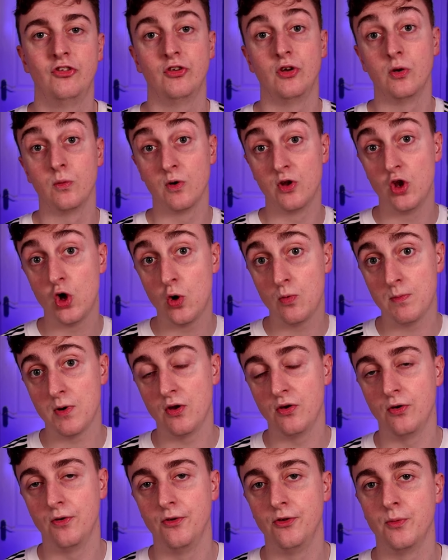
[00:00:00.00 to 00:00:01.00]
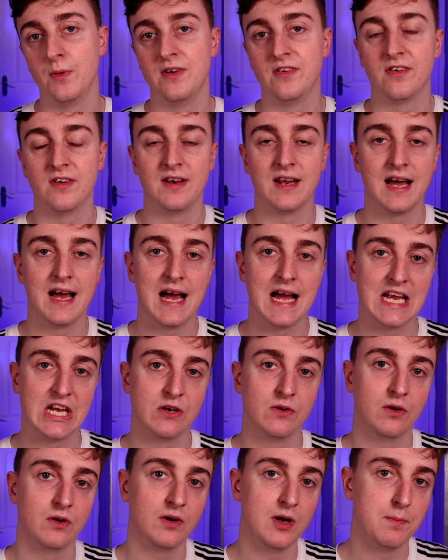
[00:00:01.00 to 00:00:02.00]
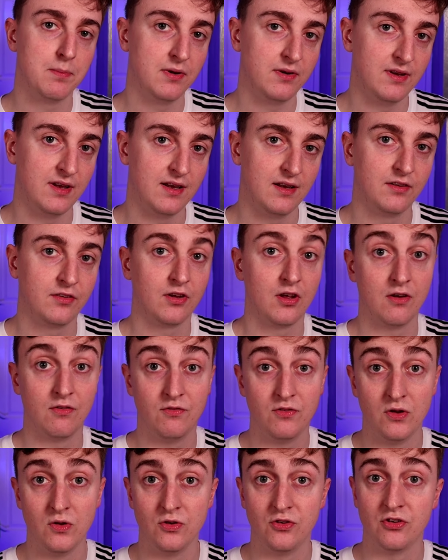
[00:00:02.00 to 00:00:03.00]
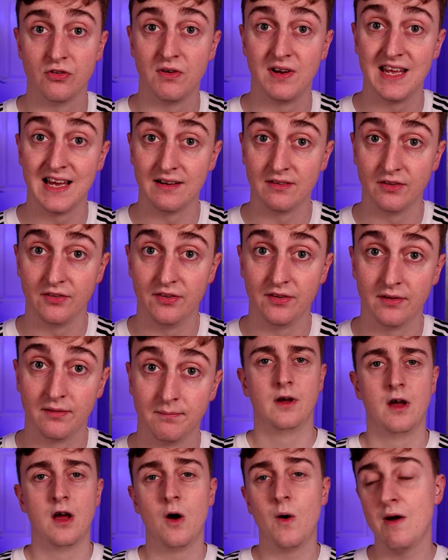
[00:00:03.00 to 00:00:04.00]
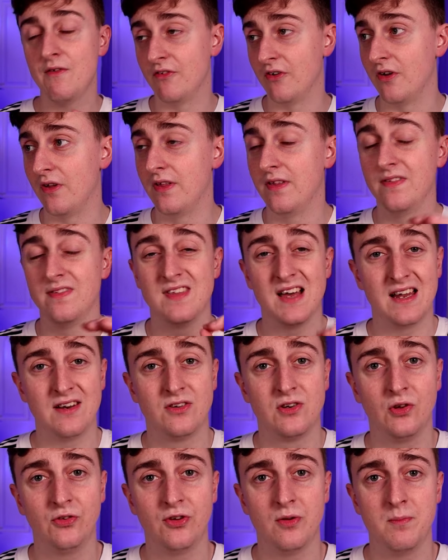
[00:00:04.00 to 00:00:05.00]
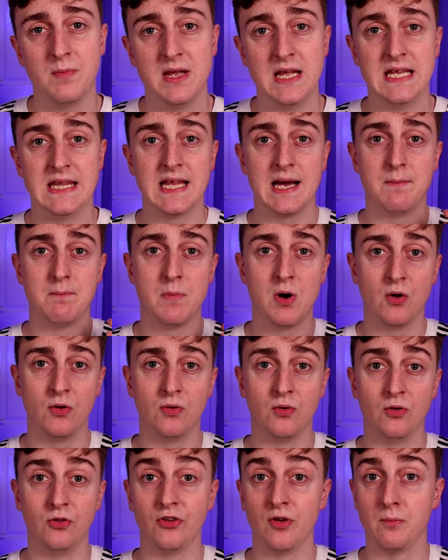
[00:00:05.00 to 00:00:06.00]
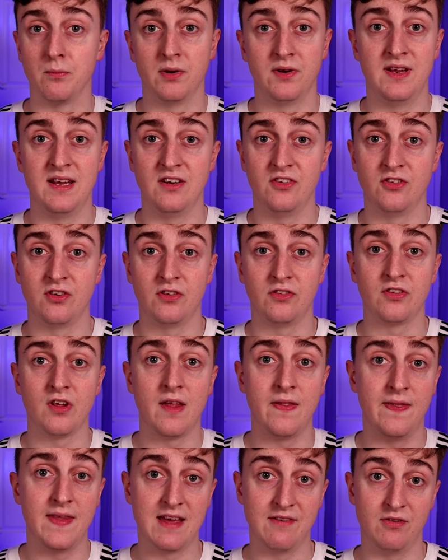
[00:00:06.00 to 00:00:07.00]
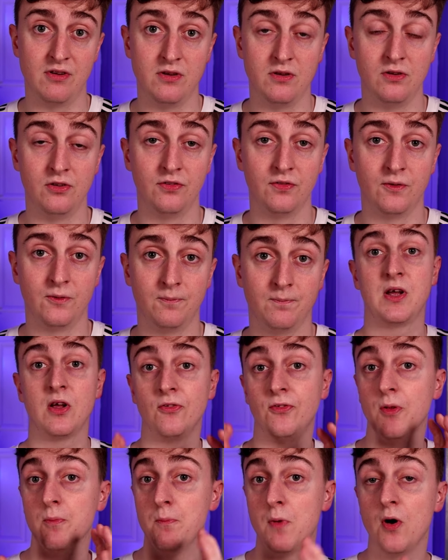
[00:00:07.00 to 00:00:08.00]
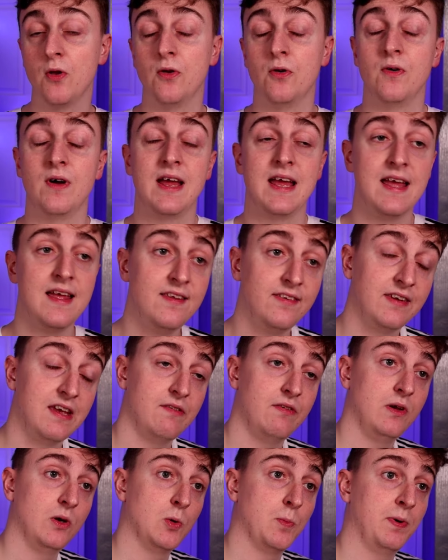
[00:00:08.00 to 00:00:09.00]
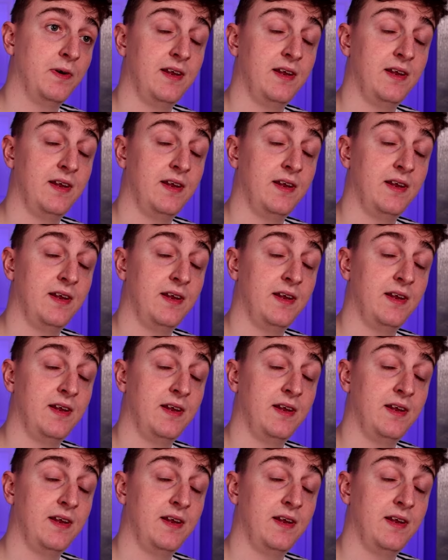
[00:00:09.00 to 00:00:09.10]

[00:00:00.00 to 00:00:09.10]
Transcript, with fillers: So there are no models which can accurately predict a future reality. However, that doesn't mean that models and predictions are never useful because the model is giving you a